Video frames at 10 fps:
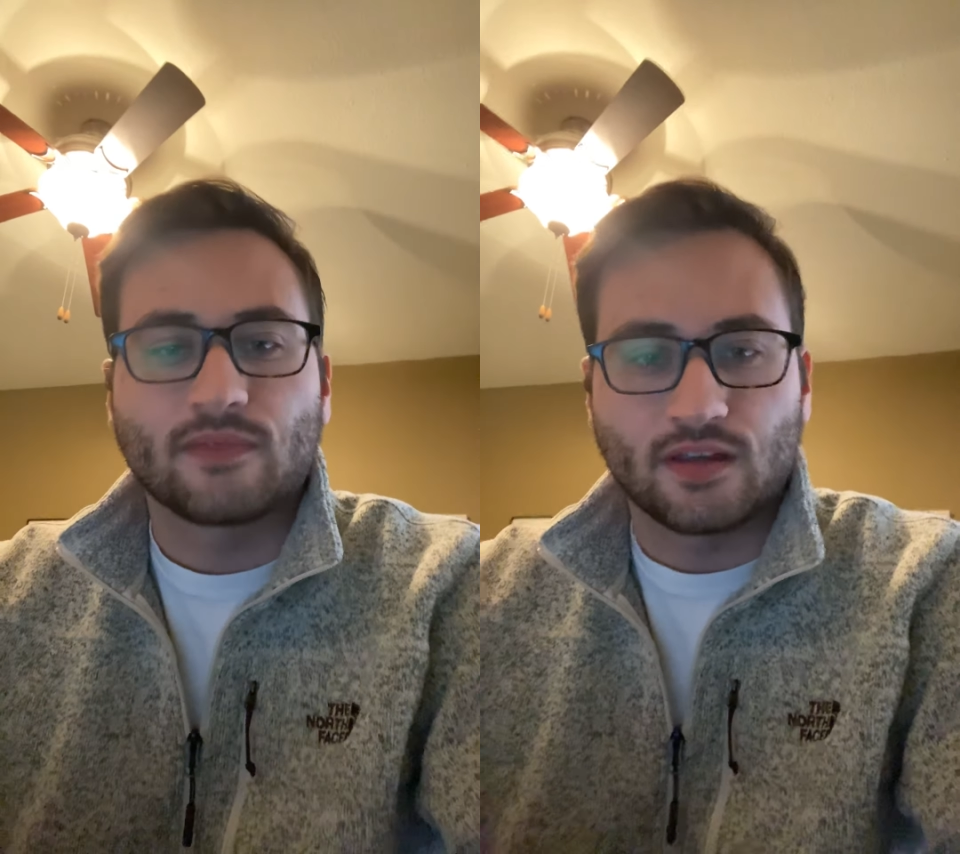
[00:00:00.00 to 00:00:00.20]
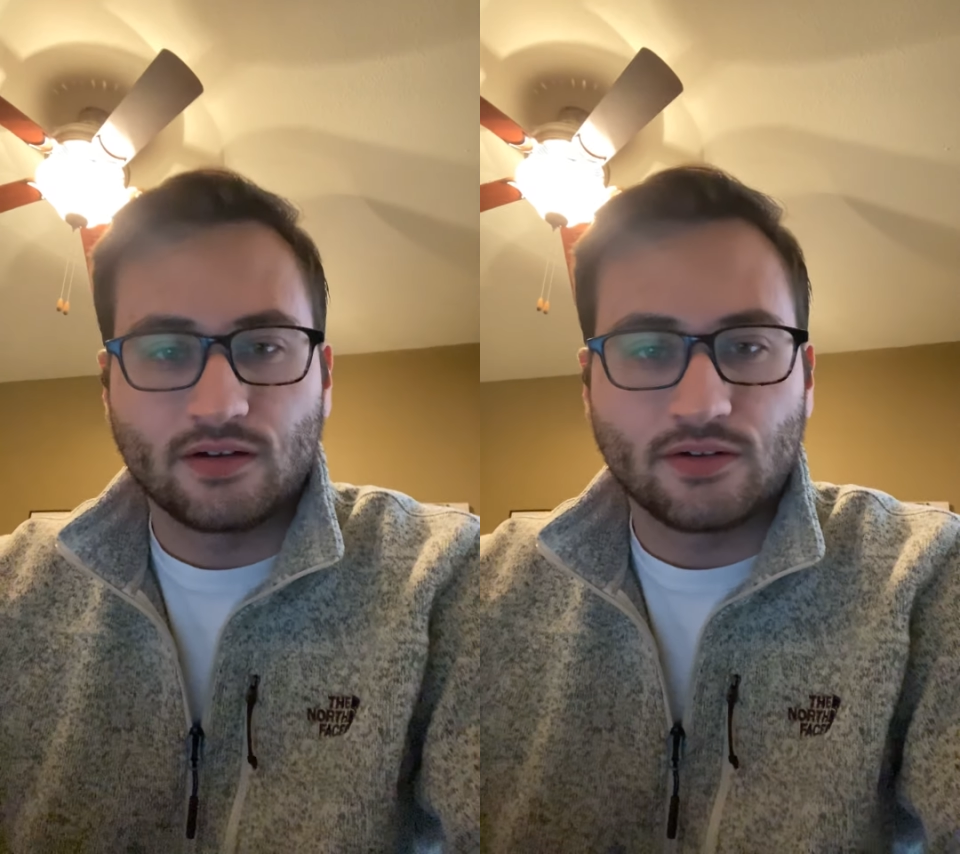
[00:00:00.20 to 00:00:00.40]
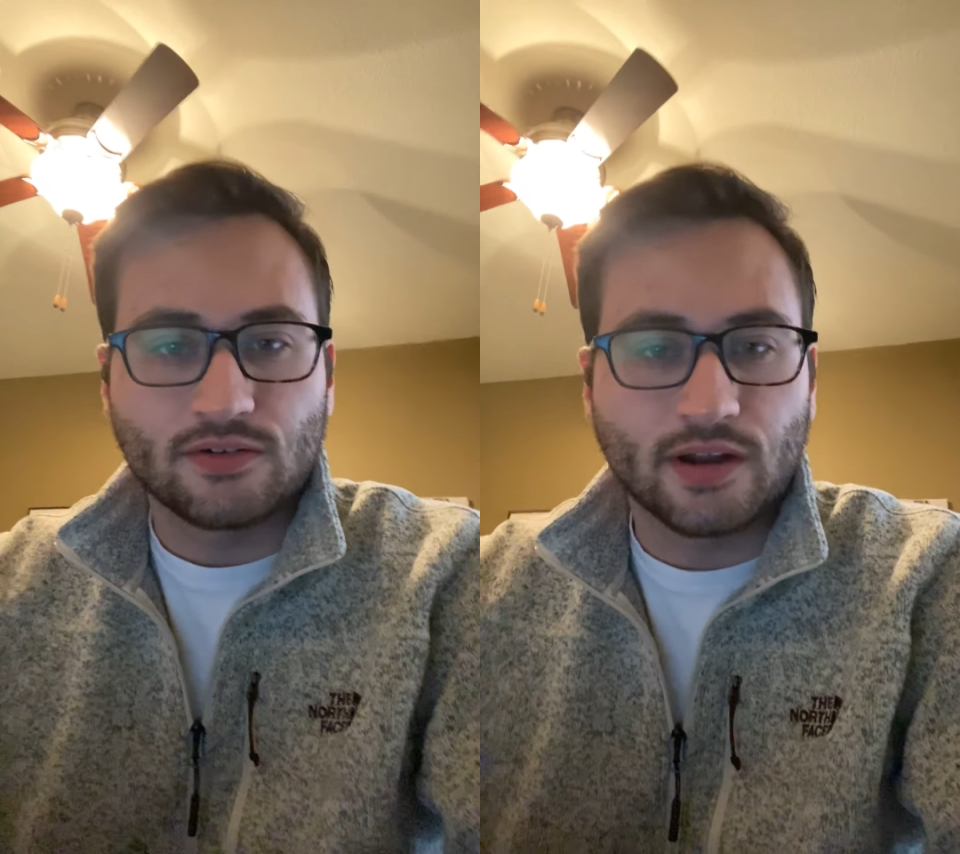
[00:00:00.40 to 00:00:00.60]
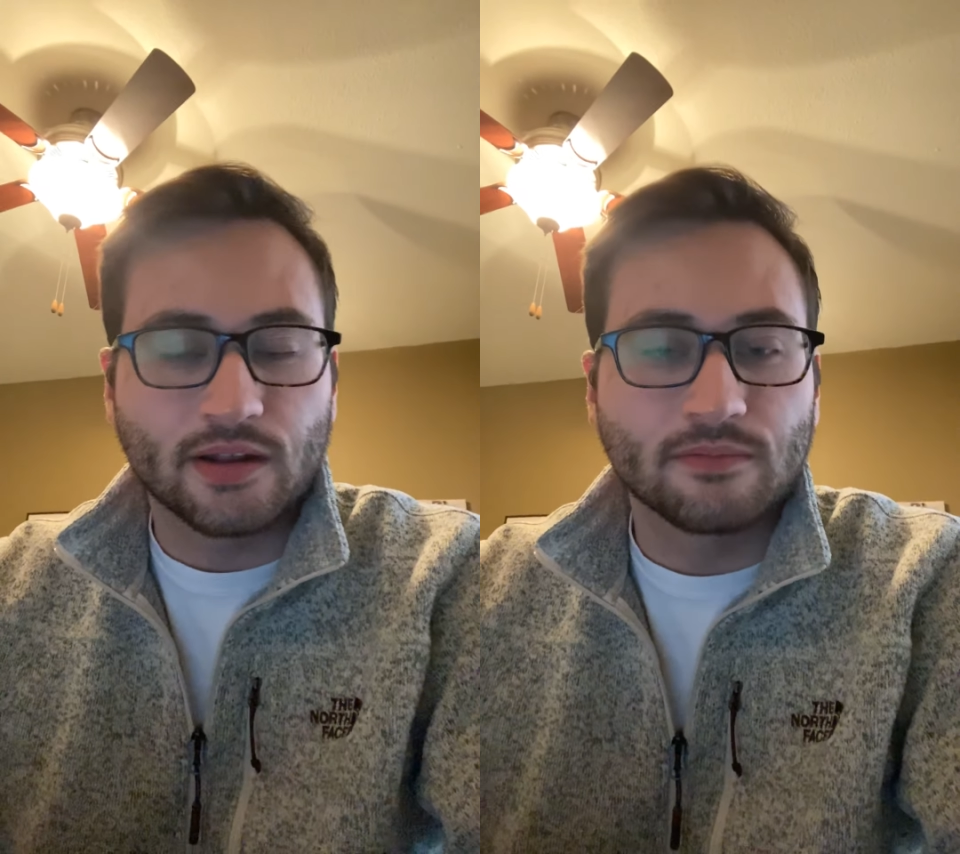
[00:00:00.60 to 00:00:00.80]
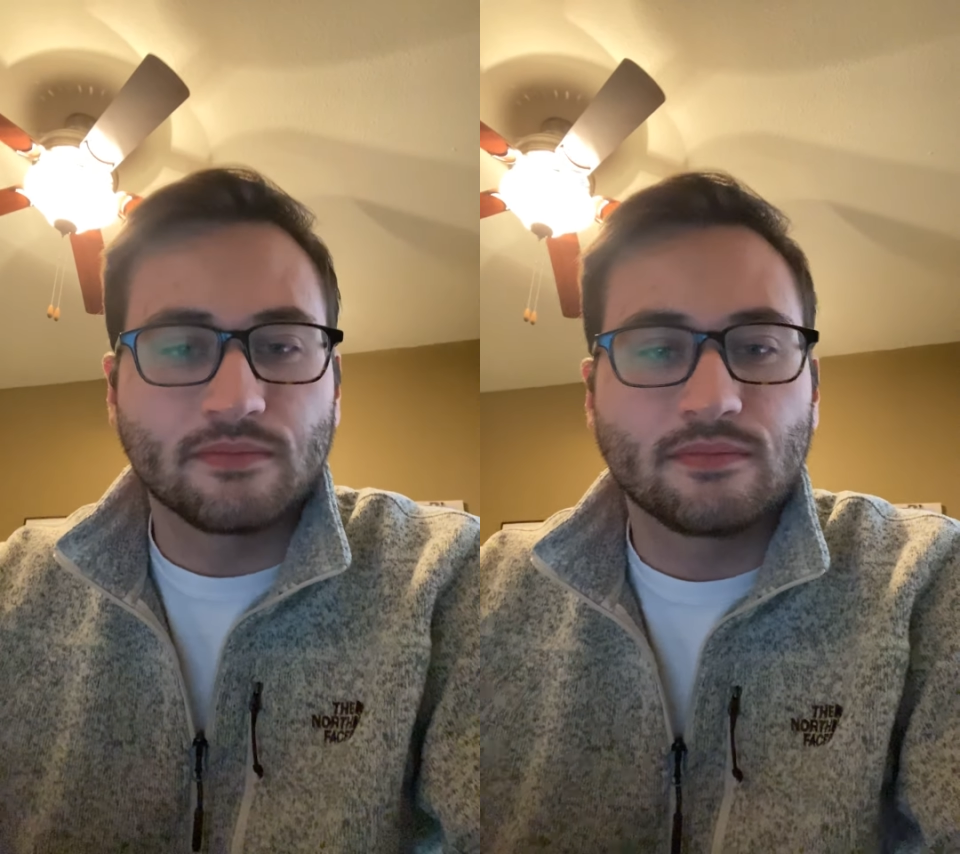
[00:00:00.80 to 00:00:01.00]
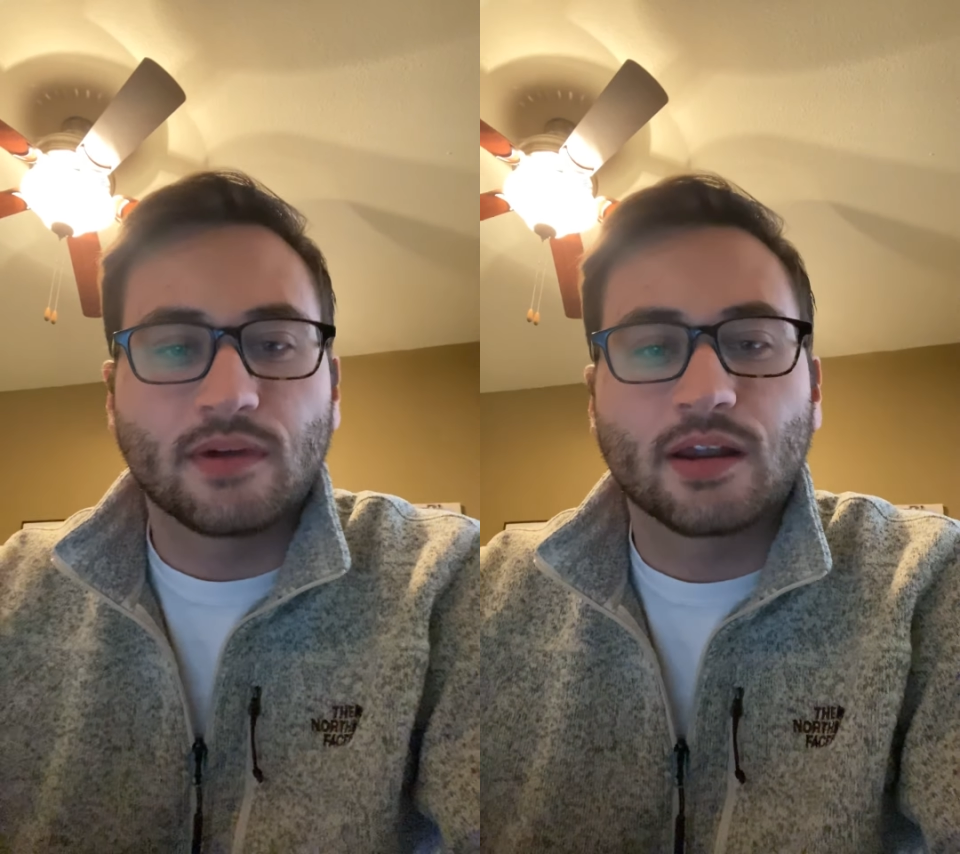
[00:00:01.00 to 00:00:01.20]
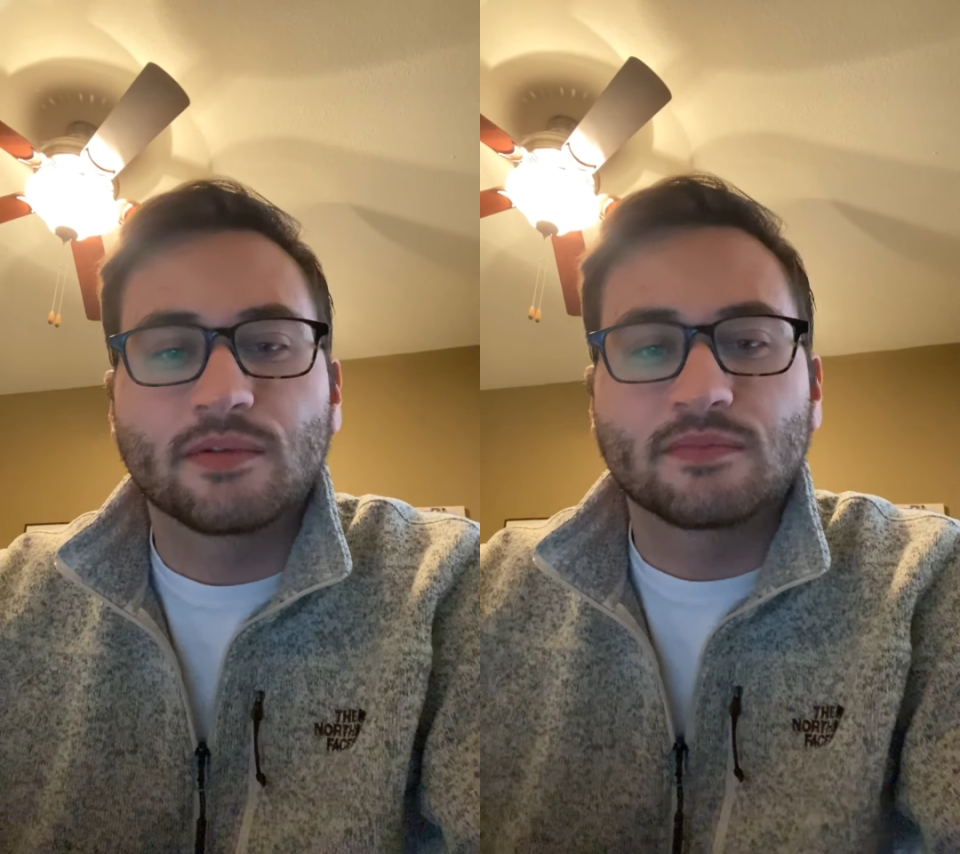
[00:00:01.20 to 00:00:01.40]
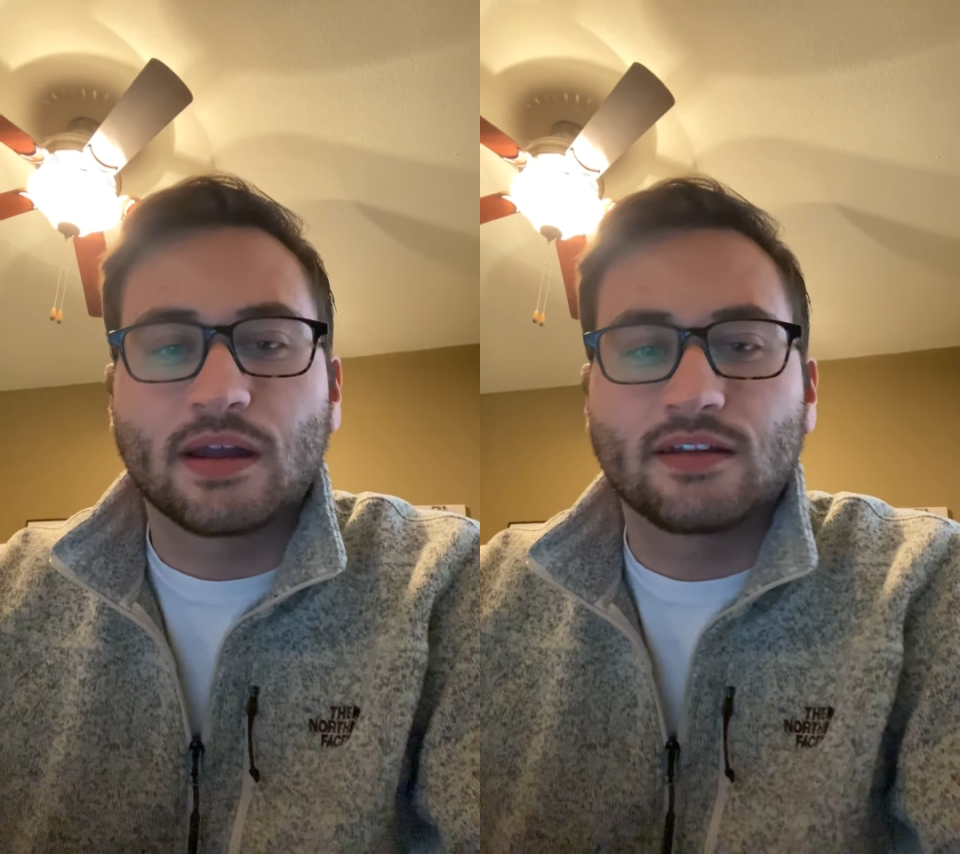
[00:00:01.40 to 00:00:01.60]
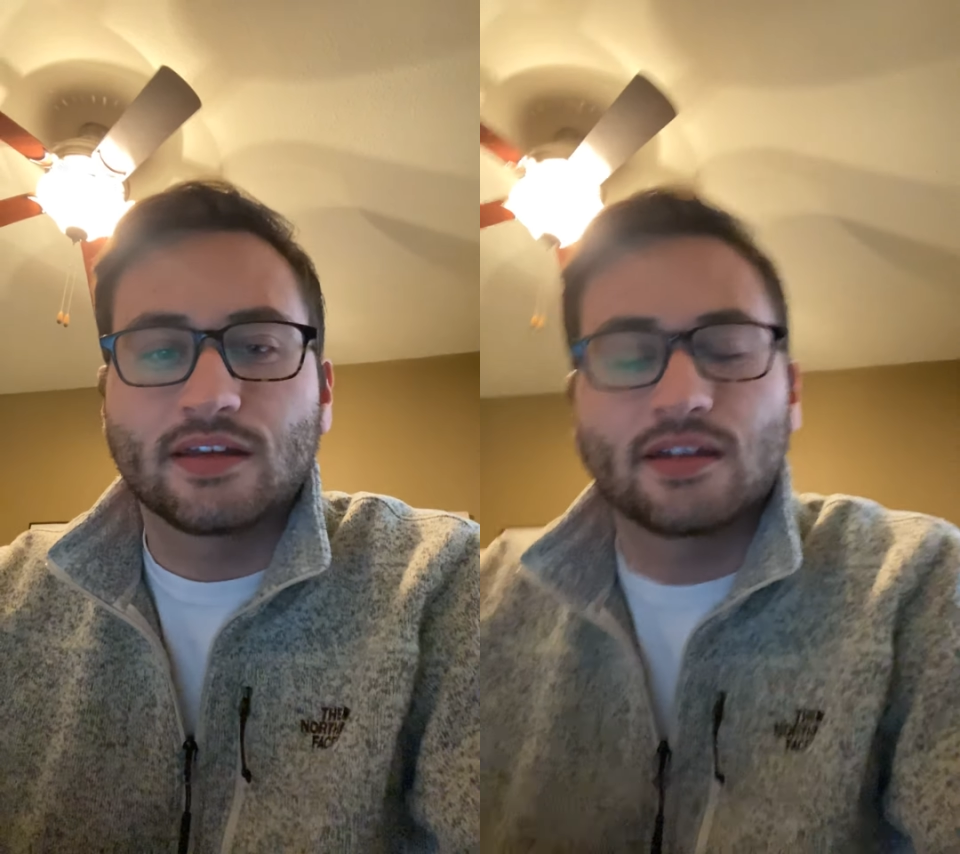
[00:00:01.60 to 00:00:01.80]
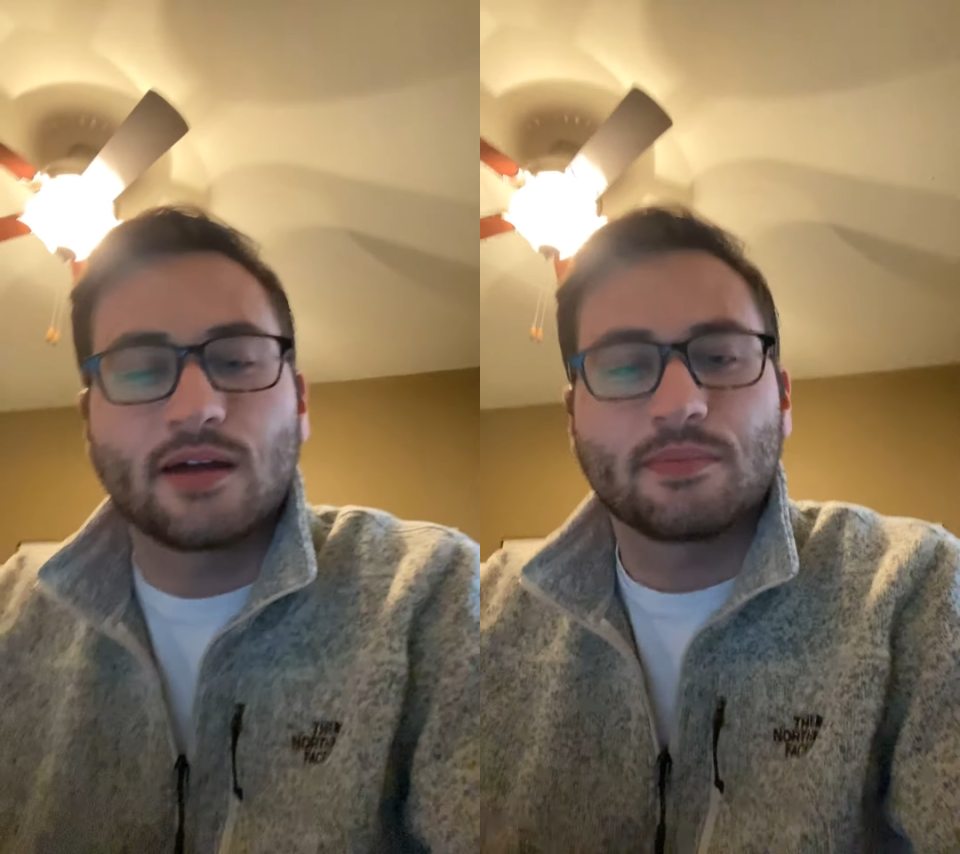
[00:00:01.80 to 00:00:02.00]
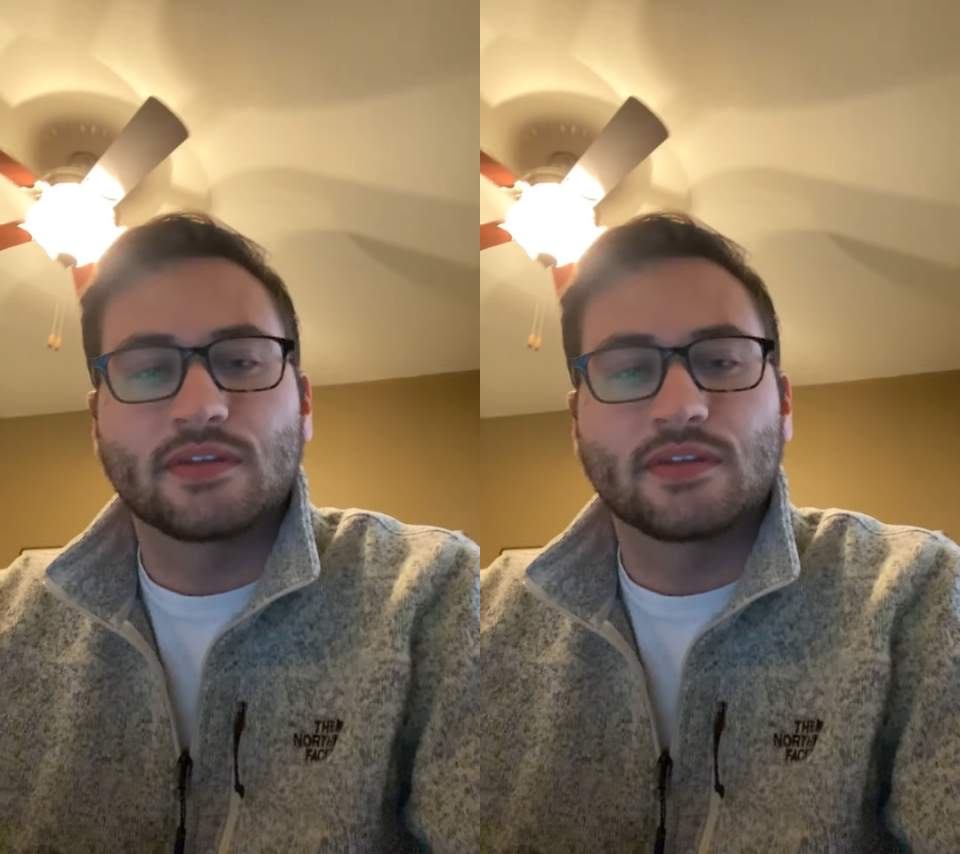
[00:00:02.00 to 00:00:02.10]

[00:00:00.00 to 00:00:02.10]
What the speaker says: Alrighty, my name is Matt Dunlap,